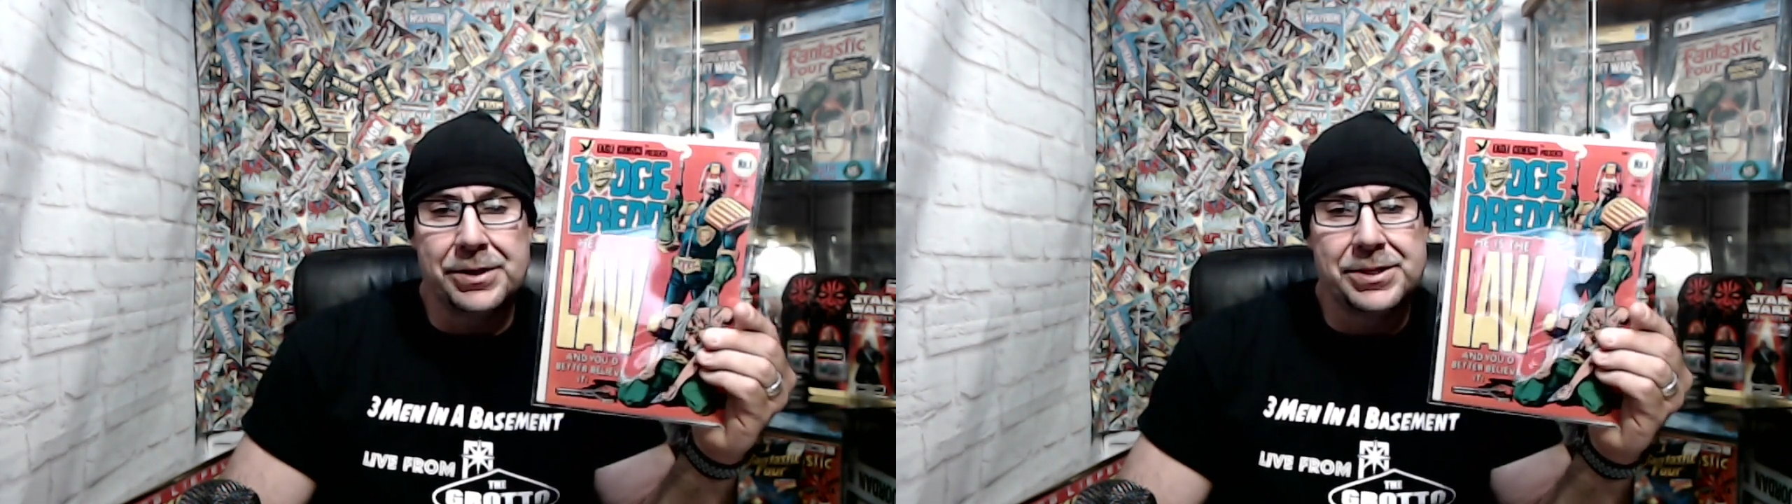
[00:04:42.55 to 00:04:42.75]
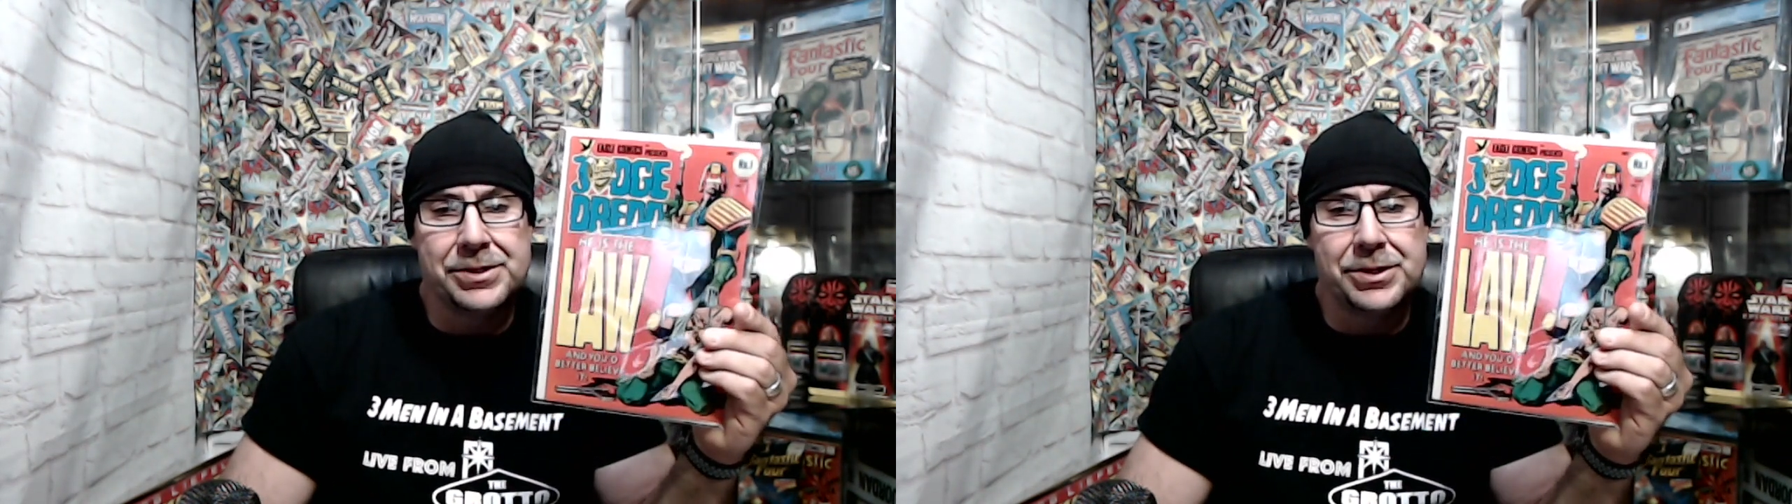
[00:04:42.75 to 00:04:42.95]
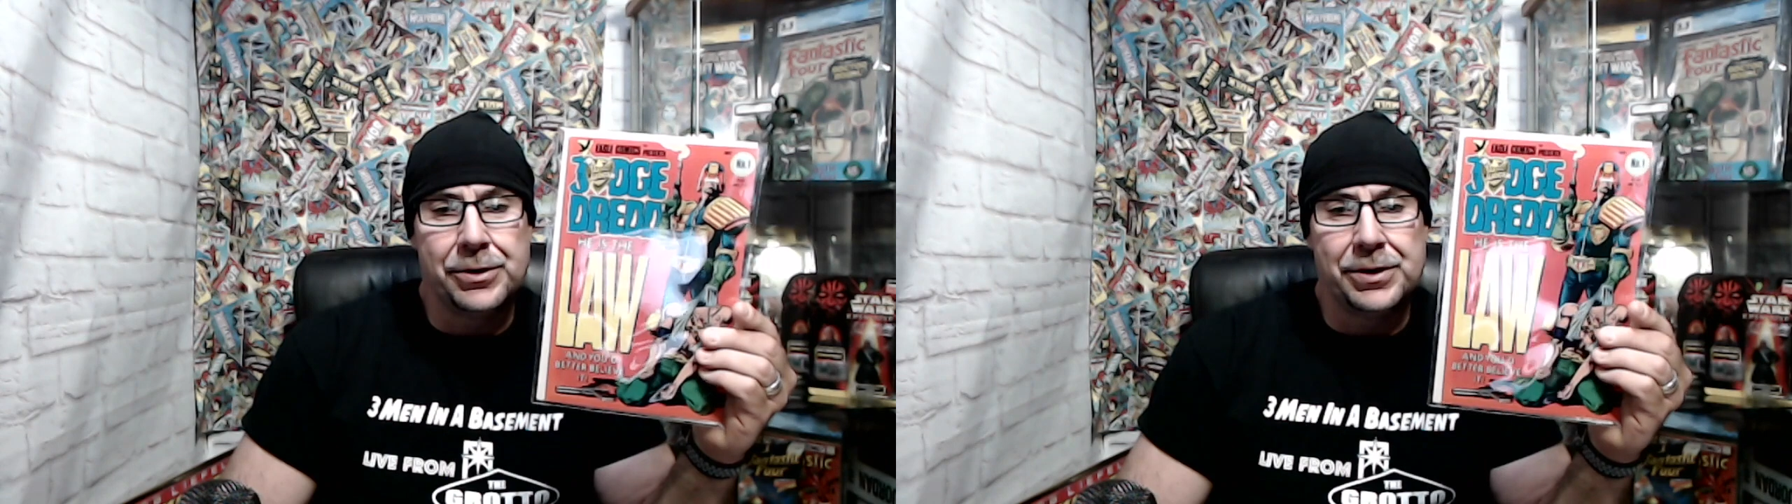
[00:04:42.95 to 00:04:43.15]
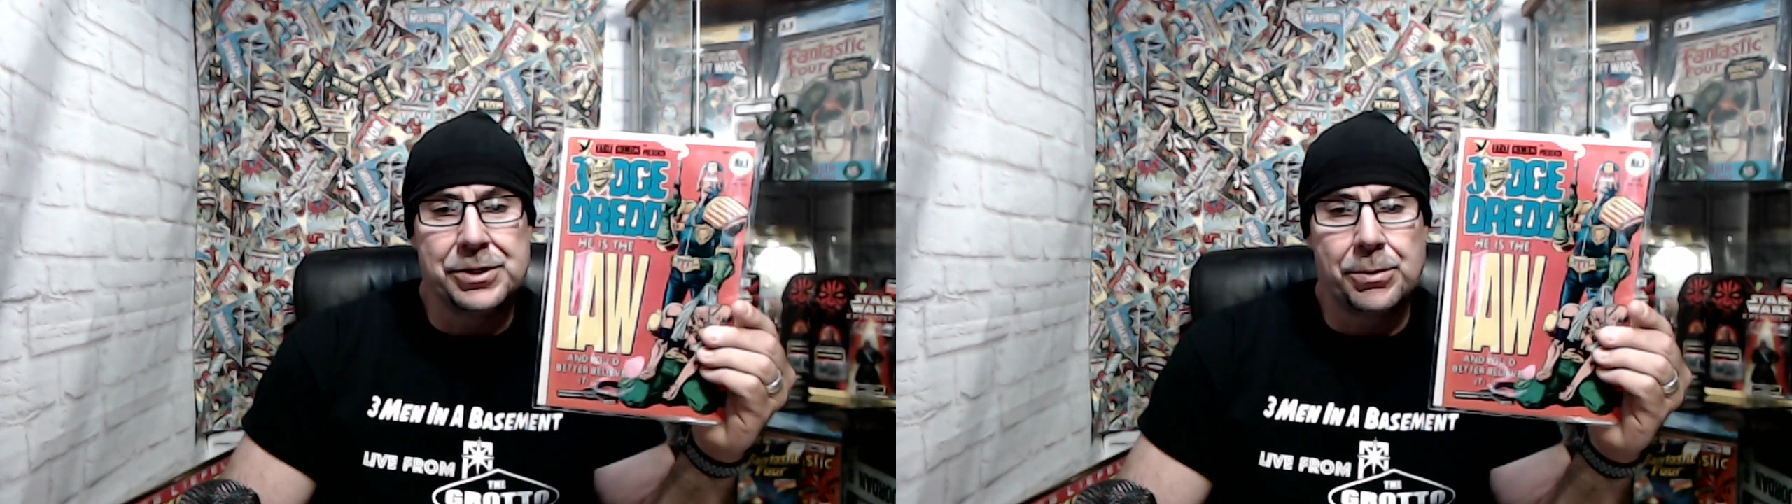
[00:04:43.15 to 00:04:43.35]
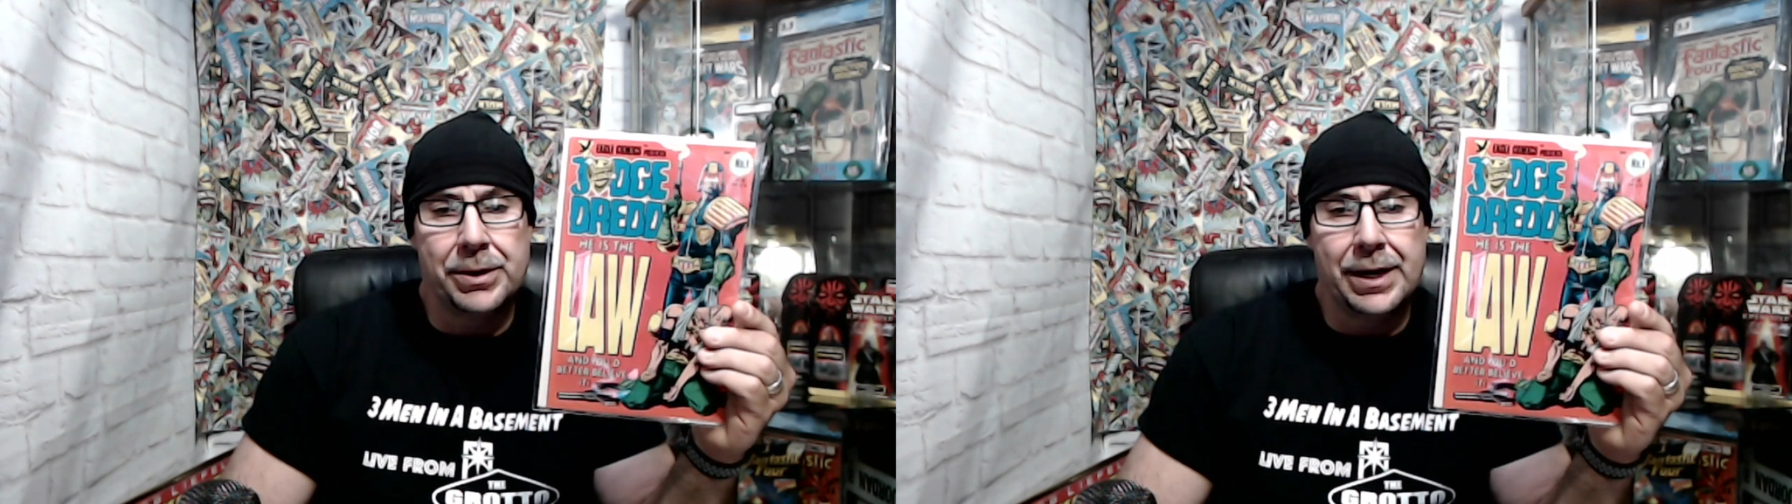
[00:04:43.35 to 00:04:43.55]
This isn't the
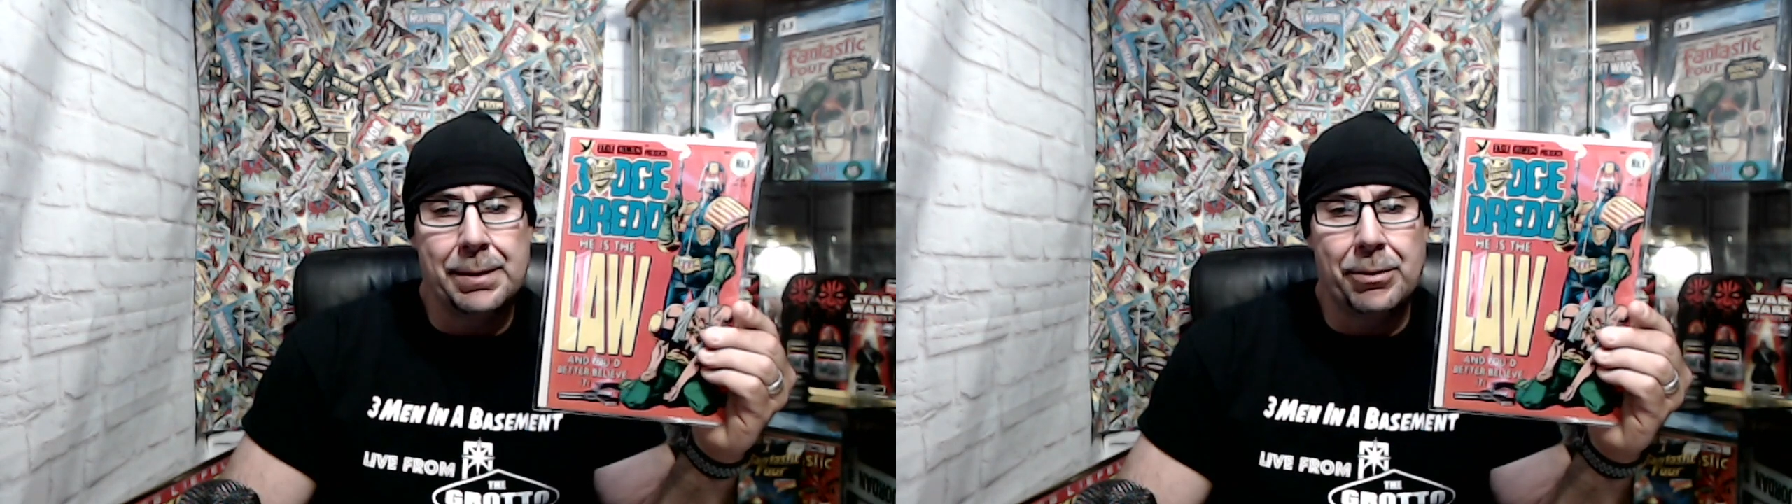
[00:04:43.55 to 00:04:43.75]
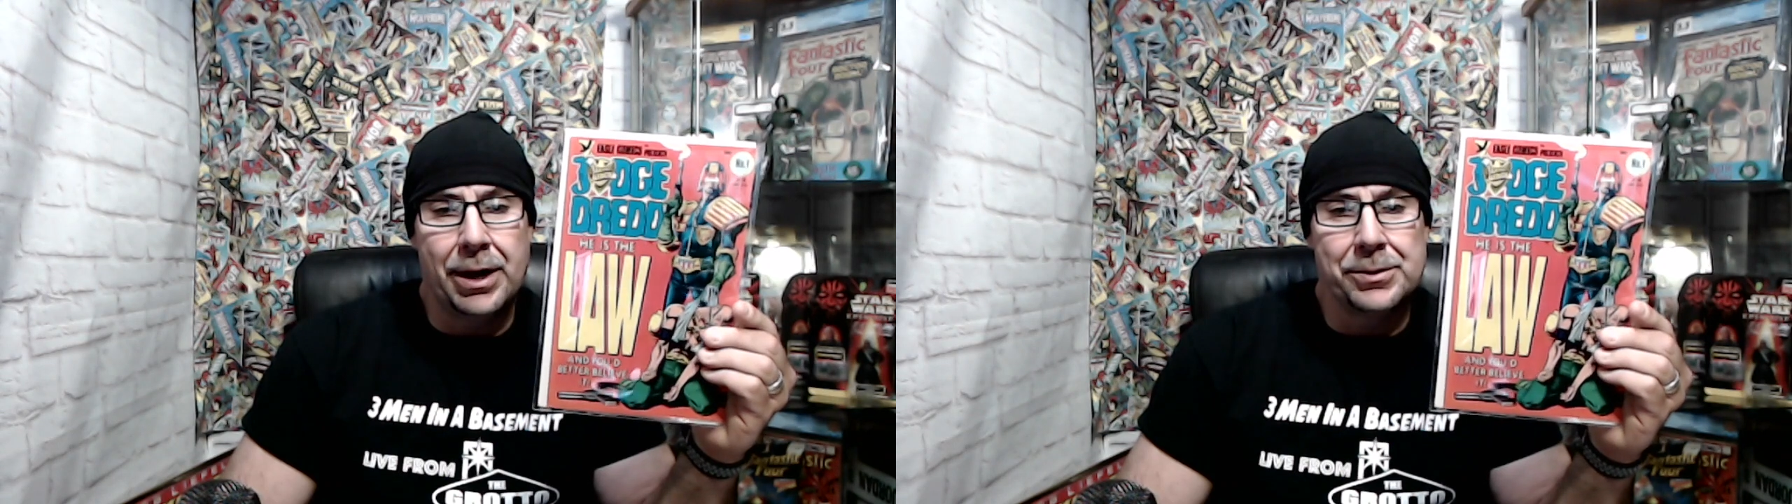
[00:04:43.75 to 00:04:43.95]
original one that I bought.